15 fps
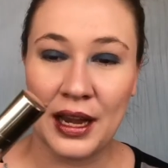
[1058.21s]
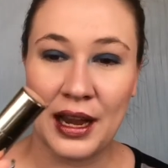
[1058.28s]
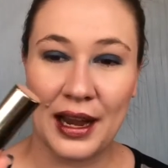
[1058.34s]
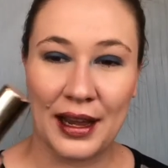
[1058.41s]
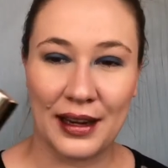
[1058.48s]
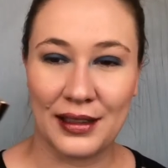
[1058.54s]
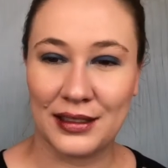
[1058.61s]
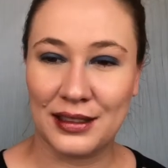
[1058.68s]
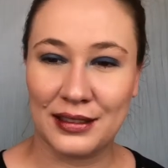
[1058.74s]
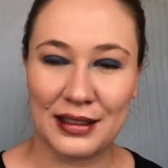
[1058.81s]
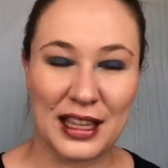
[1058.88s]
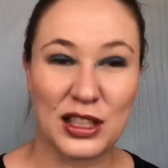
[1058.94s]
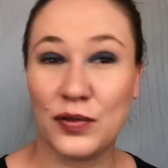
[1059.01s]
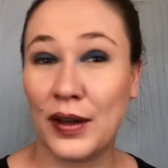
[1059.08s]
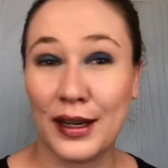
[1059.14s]
And
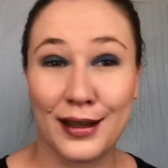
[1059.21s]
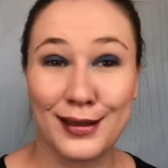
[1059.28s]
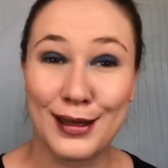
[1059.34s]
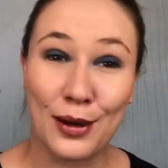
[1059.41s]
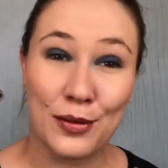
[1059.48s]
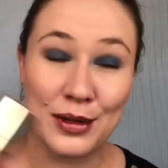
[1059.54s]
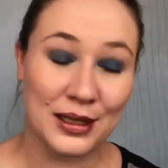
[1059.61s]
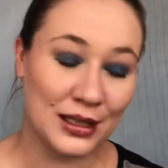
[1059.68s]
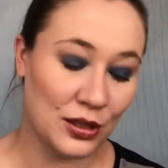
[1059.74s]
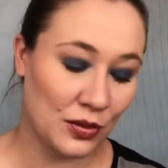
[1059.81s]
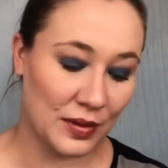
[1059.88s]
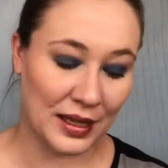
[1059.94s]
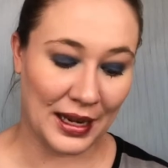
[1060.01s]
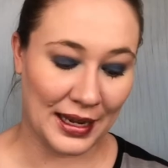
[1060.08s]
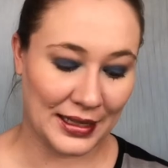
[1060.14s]
that's fine because that was the
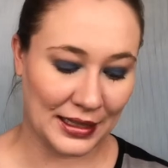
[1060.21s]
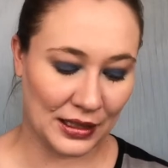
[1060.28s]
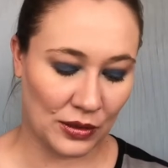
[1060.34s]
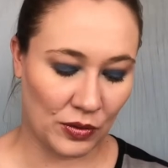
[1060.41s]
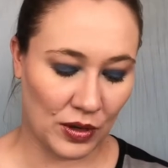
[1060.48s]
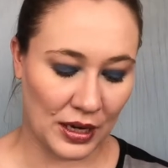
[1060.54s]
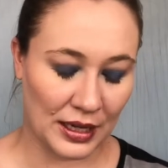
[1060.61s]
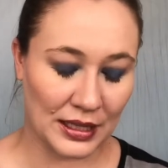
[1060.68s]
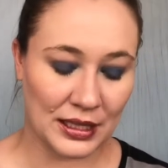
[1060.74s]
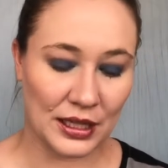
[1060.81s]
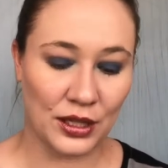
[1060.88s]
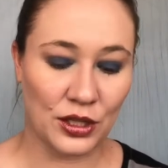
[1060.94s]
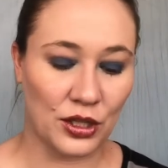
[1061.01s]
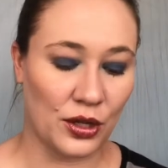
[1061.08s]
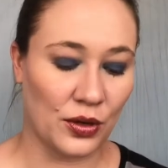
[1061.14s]
one I didn't want.
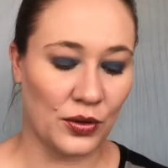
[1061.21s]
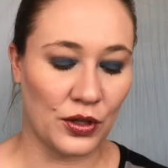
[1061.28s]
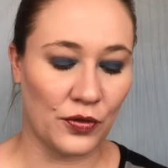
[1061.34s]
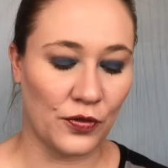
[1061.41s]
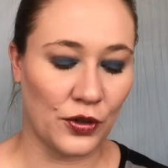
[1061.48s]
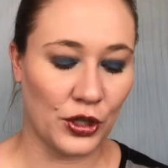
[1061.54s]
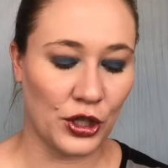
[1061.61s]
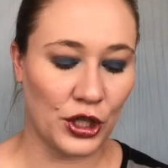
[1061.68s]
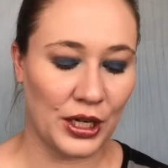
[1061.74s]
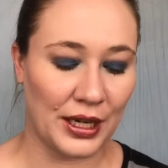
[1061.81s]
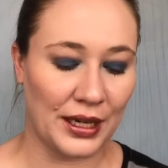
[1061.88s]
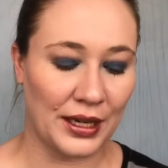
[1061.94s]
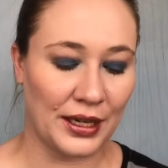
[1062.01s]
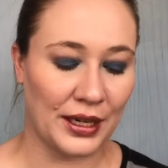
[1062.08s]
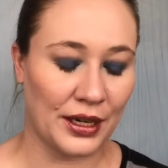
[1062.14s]
So the first shade
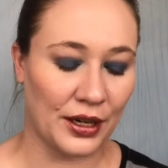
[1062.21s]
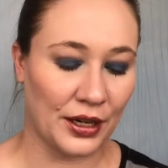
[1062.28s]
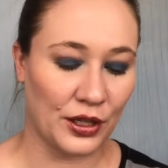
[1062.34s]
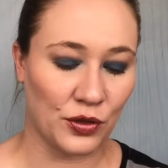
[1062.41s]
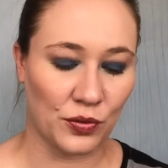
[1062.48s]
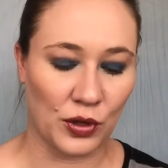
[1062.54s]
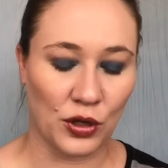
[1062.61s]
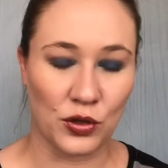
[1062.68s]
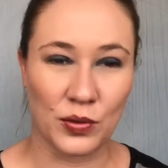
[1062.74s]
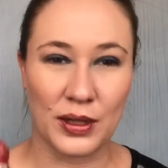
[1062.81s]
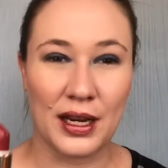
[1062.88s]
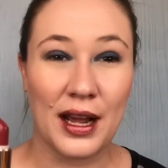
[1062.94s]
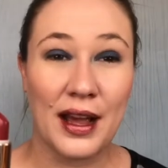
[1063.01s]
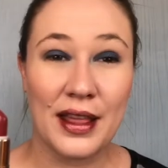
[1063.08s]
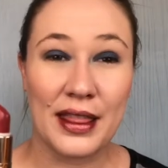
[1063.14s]
in here is Rosewood.
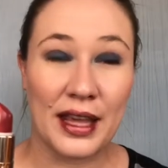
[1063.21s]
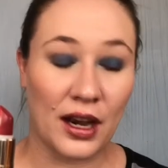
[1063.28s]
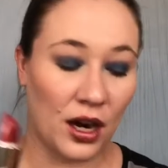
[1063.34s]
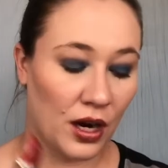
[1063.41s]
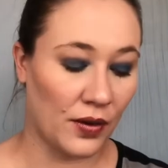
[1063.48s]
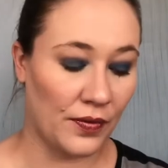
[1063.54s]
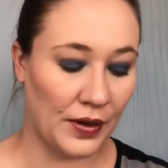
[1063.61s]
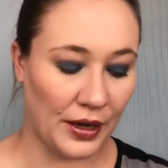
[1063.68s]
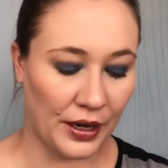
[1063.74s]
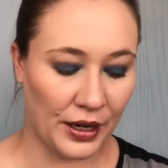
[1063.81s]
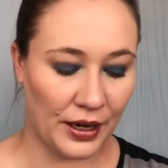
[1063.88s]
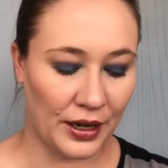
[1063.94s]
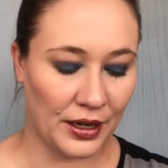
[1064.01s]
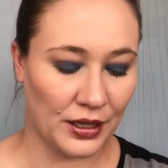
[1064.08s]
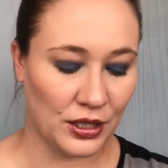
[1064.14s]
They are
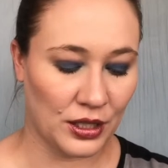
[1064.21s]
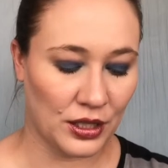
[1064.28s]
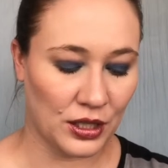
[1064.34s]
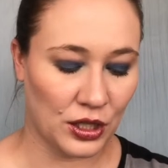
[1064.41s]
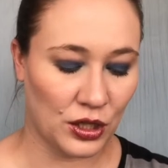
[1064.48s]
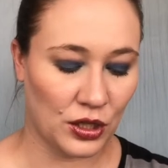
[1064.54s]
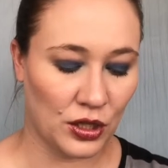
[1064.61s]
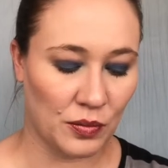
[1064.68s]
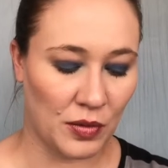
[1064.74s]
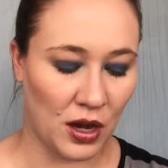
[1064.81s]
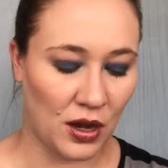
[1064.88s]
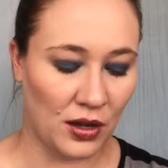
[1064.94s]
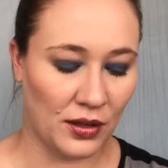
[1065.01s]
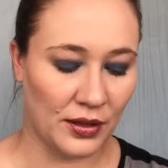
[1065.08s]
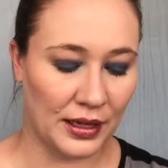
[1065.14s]
very
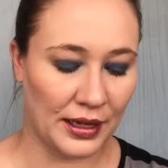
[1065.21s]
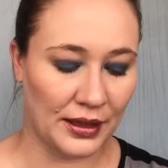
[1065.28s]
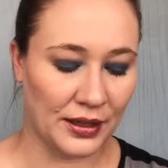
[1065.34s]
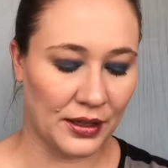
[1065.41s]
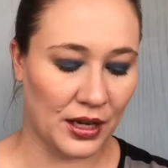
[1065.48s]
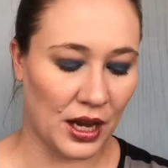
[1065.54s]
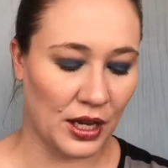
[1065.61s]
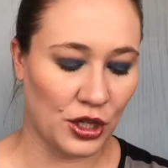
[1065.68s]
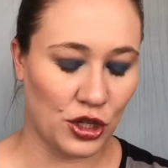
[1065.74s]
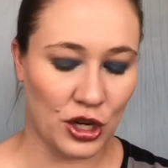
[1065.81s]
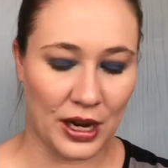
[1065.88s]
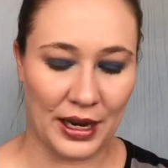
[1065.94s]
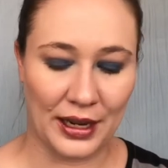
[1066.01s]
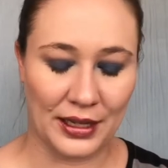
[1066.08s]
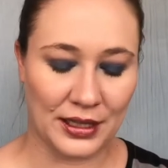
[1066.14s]
small, like they're not
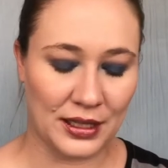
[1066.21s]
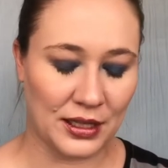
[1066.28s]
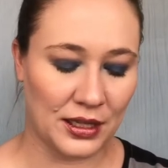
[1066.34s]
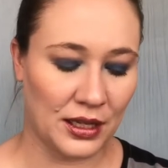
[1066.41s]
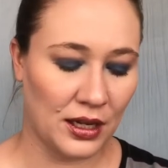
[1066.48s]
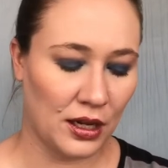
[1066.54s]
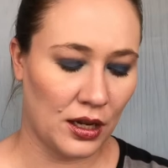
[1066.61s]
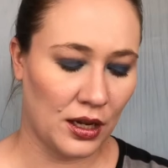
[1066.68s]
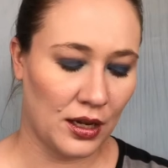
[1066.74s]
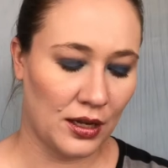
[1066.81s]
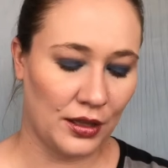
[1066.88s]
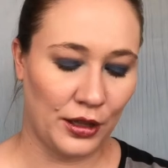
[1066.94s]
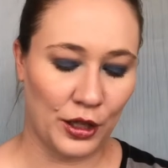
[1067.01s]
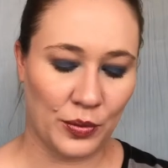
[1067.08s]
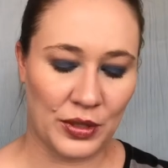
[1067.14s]
giant
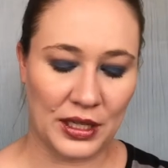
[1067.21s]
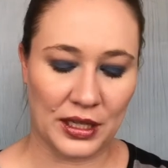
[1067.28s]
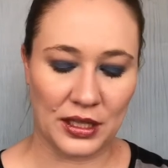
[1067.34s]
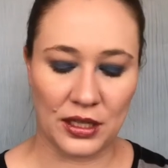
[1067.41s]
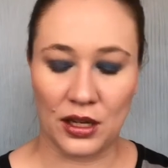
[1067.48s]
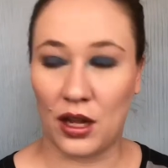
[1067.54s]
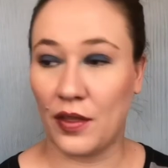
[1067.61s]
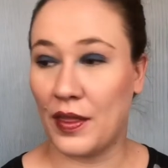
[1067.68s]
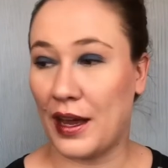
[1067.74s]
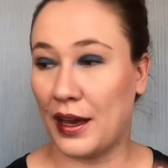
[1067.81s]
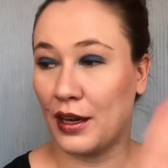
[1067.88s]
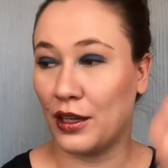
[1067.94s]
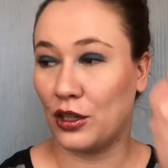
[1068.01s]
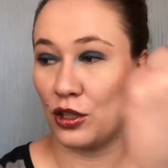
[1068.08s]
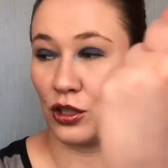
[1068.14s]
lipsticks at all. That
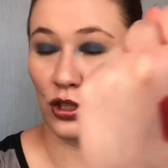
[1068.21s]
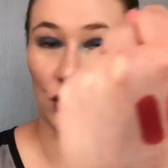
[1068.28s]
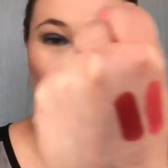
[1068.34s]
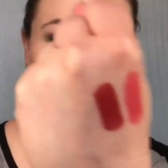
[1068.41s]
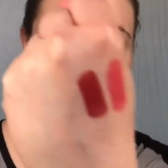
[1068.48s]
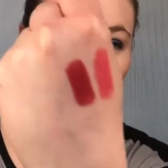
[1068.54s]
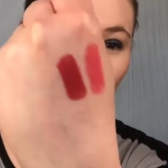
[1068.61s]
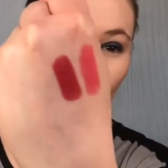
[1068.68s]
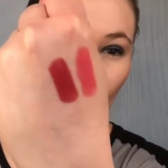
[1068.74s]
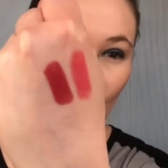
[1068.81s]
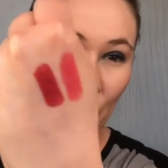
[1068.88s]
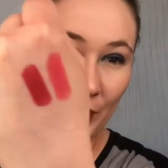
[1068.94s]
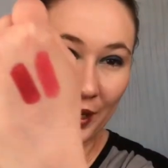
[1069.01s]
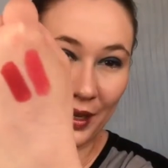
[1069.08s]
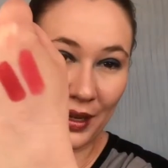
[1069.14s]
is so
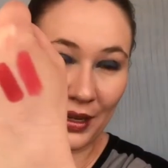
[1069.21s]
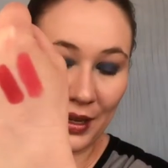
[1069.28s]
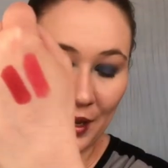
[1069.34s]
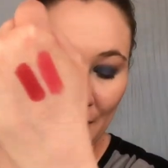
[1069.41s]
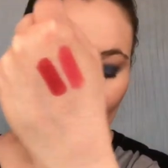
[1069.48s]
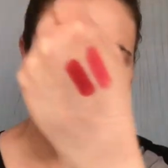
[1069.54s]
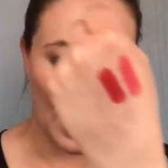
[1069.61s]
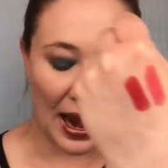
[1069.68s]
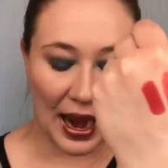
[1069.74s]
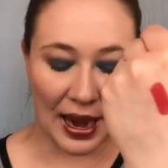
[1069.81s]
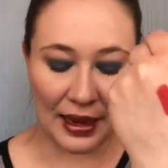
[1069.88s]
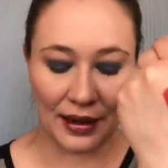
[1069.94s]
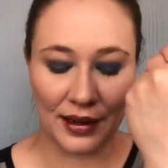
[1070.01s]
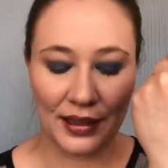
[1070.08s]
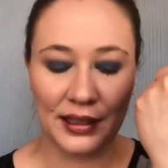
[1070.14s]
pretty.
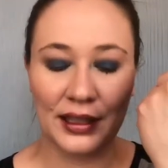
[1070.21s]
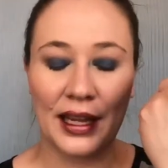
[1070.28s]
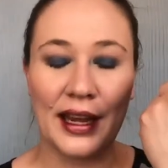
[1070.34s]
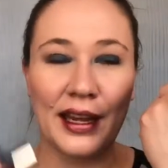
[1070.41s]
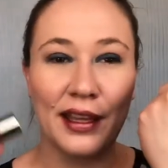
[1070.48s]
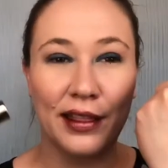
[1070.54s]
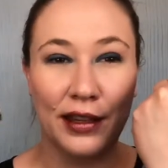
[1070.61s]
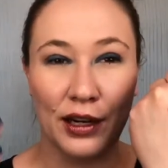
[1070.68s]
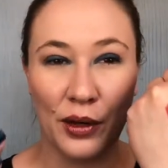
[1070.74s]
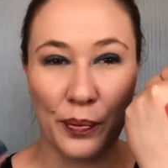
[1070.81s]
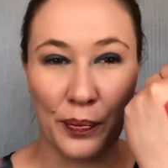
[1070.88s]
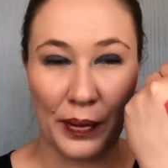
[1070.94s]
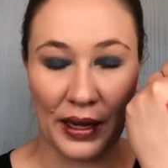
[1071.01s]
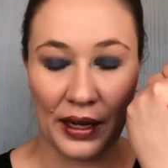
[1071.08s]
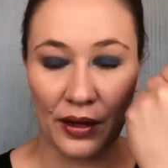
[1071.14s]
And unlike their
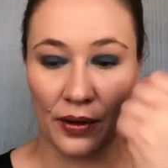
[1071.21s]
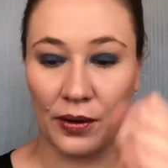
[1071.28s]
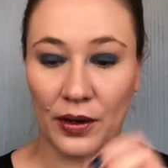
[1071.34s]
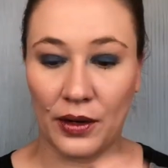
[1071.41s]
big,